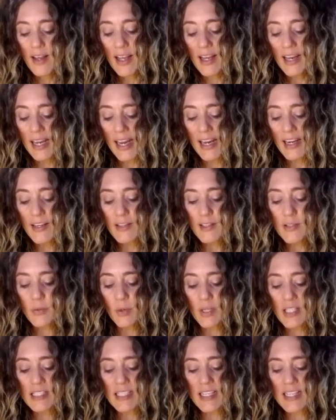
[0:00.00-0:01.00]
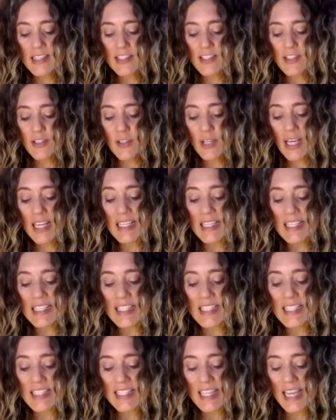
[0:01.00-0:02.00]
guidance wants us to
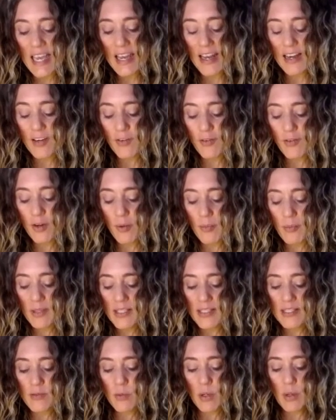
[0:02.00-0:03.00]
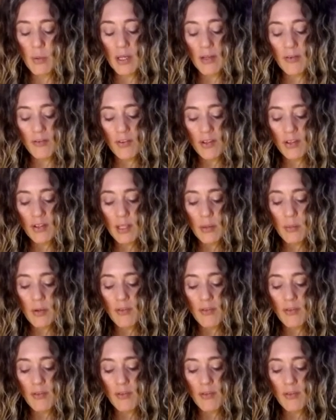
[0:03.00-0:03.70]
understand from this, where we feel